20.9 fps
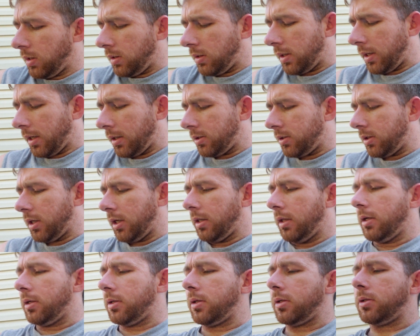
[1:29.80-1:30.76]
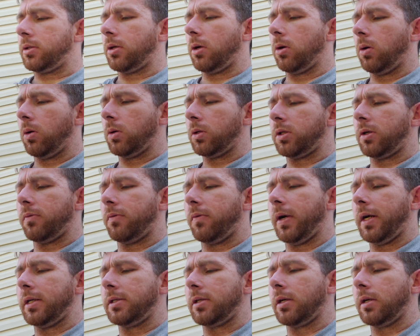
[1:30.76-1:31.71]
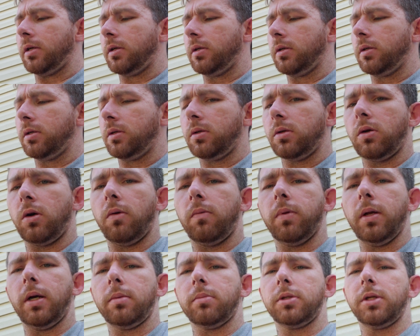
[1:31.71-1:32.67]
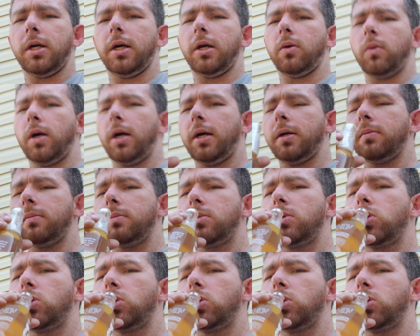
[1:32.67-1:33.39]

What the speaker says: Like I said, this is cerveza. Hopefully I'm saying it right.